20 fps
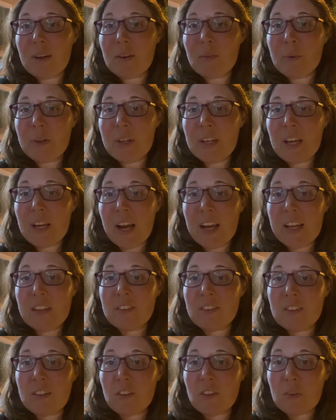We hiked
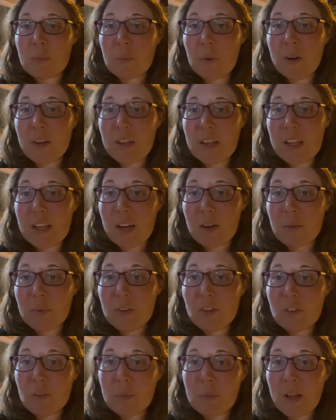in this morning, got a
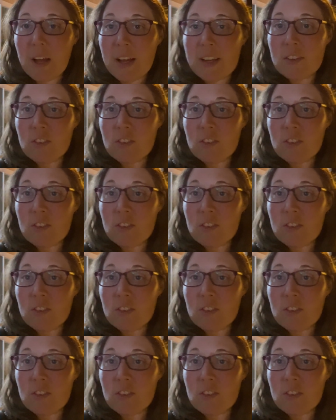resupply,